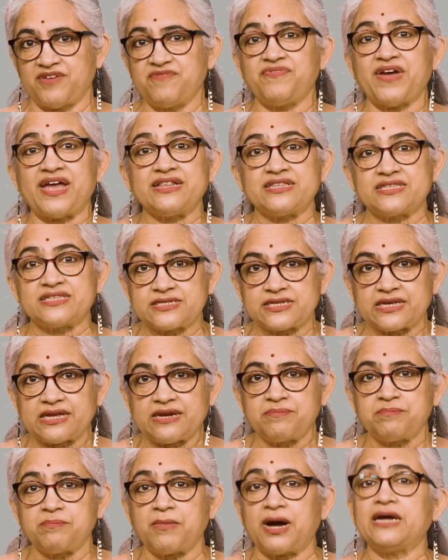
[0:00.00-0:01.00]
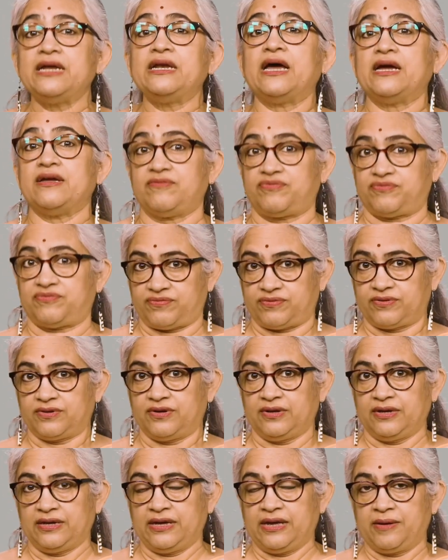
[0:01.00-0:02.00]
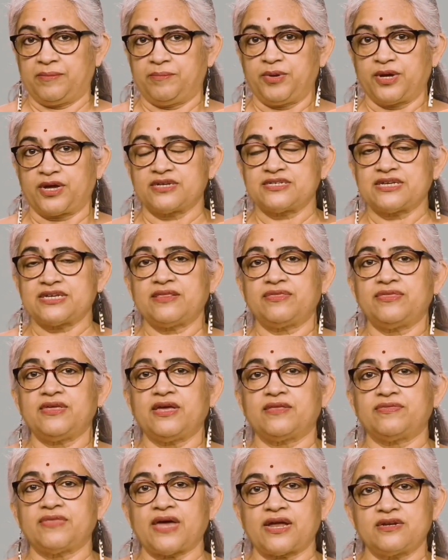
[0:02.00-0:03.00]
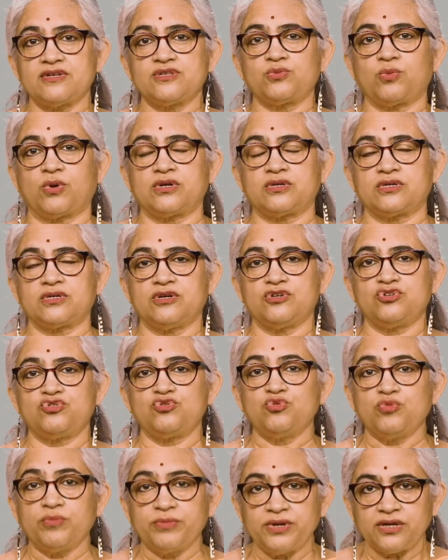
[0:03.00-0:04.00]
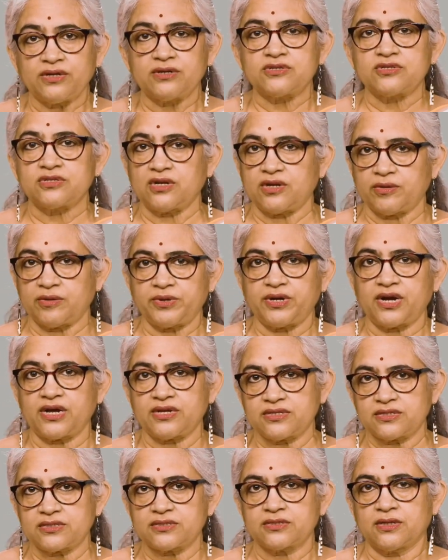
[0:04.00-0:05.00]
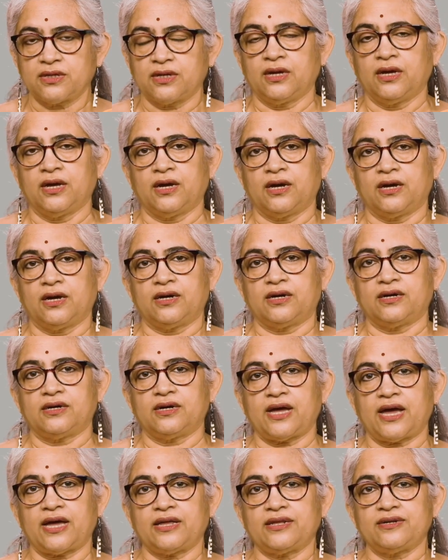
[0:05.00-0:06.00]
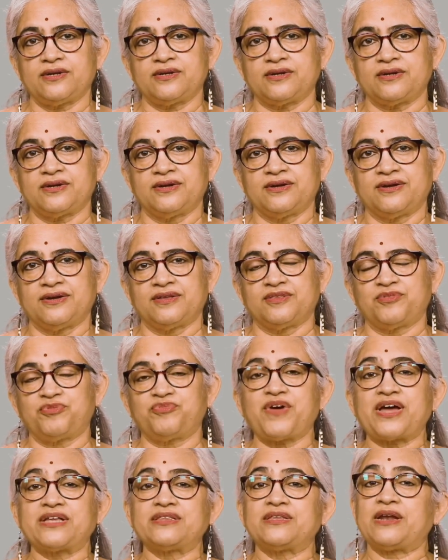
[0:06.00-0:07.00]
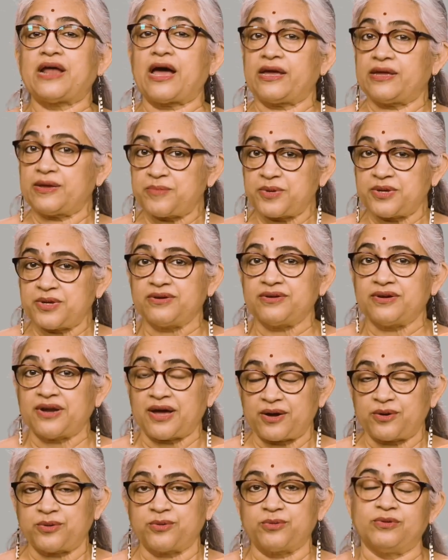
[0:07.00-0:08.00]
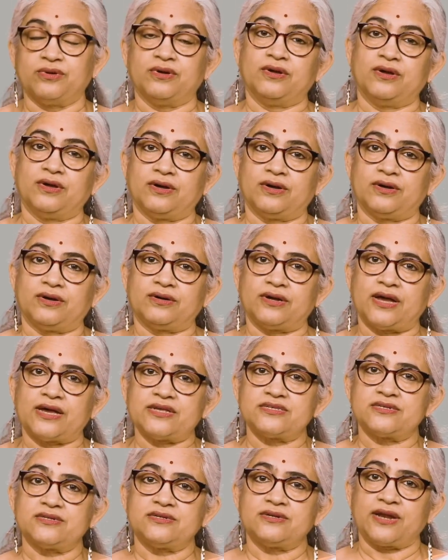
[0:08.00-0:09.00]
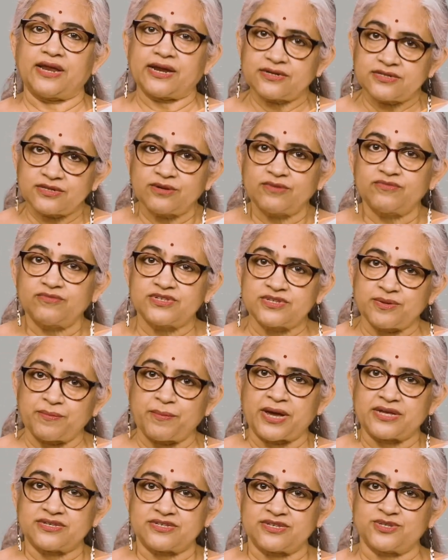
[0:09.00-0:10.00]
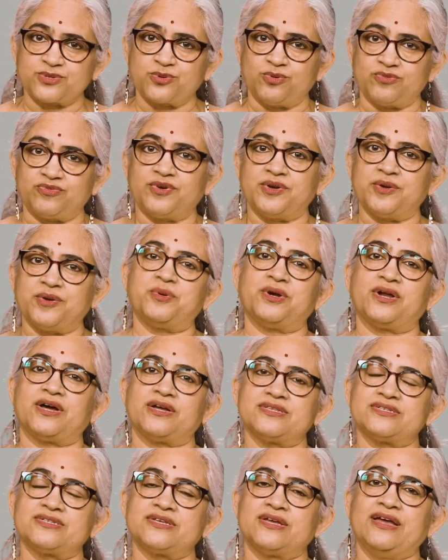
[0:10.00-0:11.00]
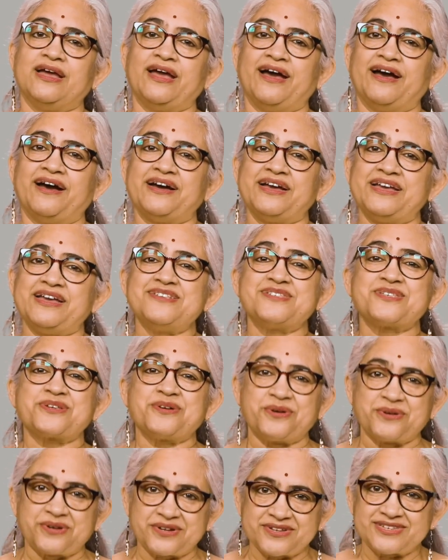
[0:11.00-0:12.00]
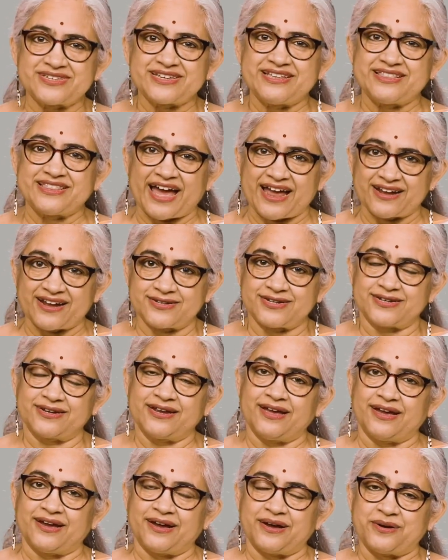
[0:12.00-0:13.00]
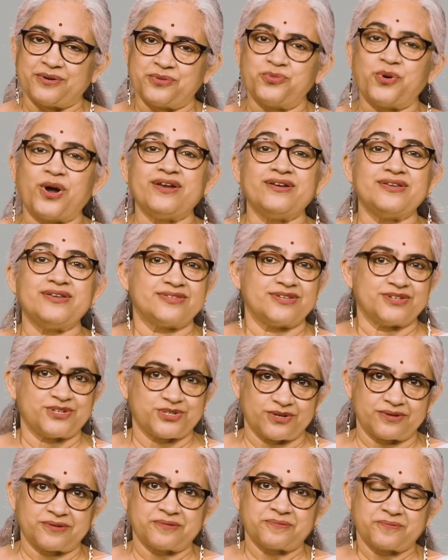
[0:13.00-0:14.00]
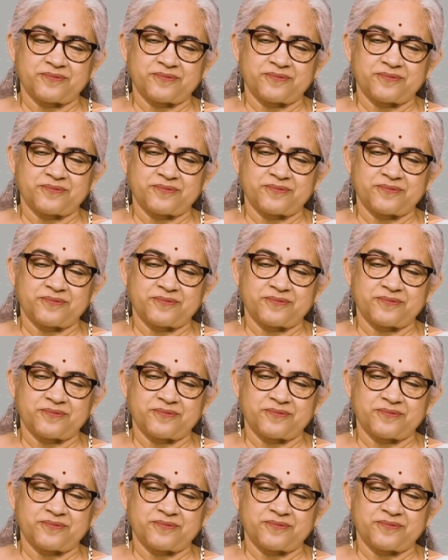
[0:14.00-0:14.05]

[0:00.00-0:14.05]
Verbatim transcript: events in my life because I think that is what drew me into the liberal arts. Uh, and the fact that I am here now uh, as the director of the Symbiosis School for Liberal Arts uh, is courtesy that uh, one decision.